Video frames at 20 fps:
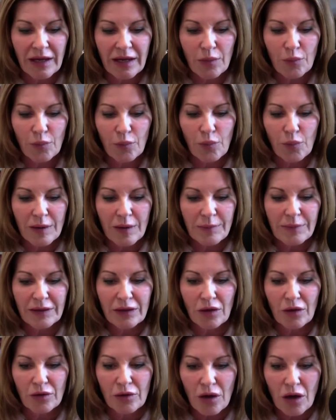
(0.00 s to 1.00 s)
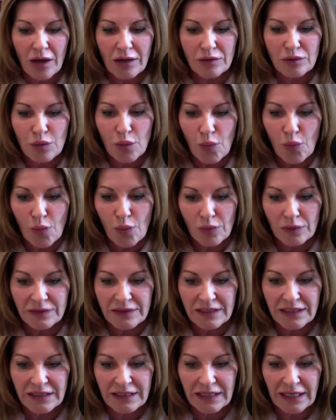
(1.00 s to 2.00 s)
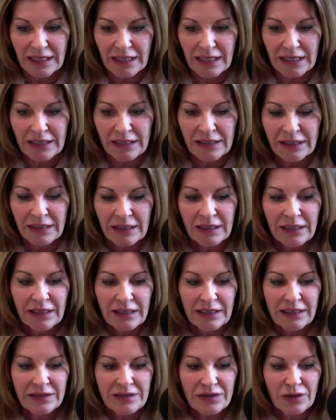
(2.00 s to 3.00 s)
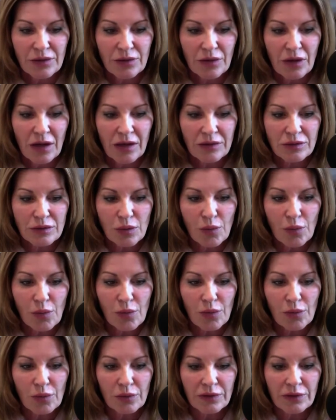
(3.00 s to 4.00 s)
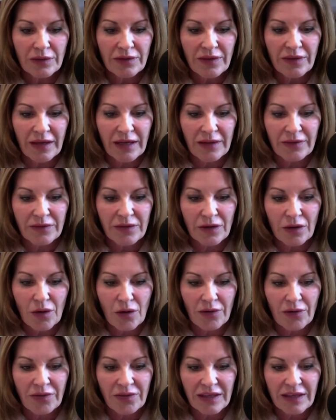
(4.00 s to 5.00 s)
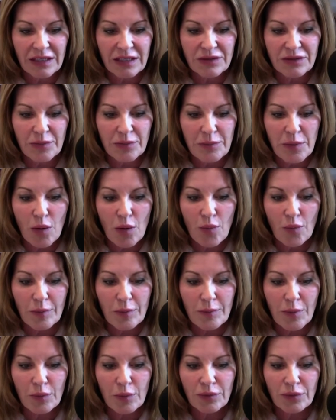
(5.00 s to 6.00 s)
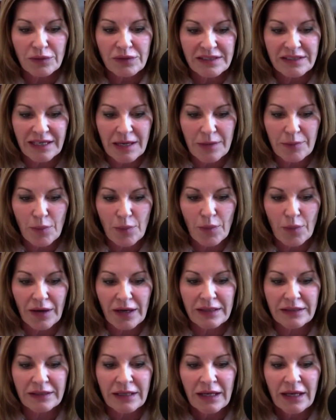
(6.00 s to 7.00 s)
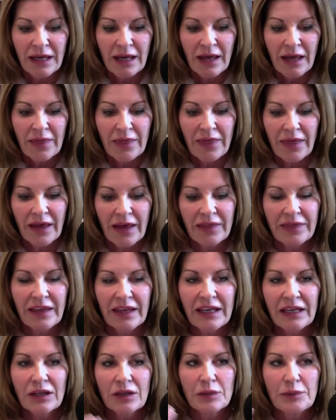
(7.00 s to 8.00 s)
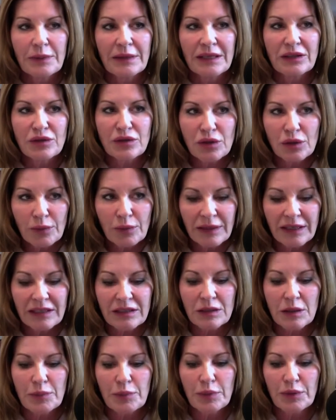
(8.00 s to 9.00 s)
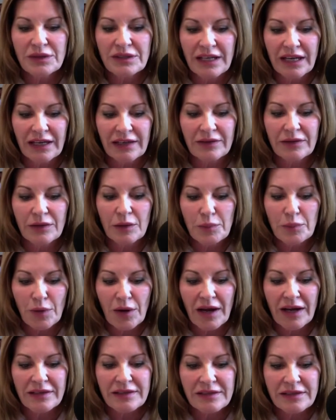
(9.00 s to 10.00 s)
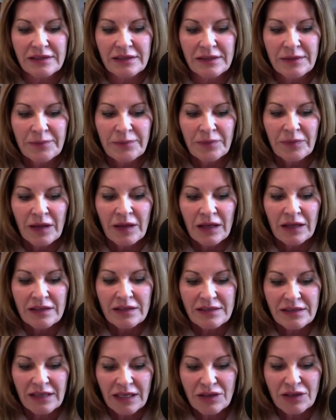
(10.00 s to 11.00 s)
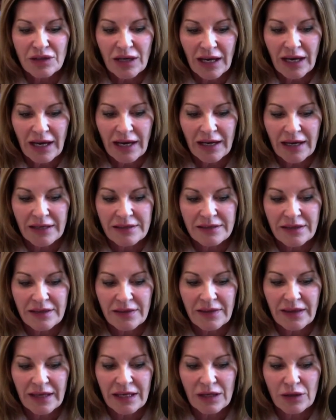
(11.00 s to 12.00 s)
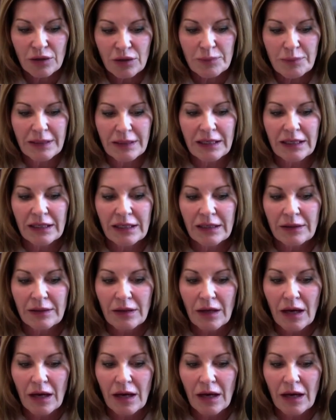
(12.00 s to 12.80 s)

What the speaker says: women are not told today is they're not told that there are things from a hormonal standpoint that they could be doing to protect their breasts, such as they could be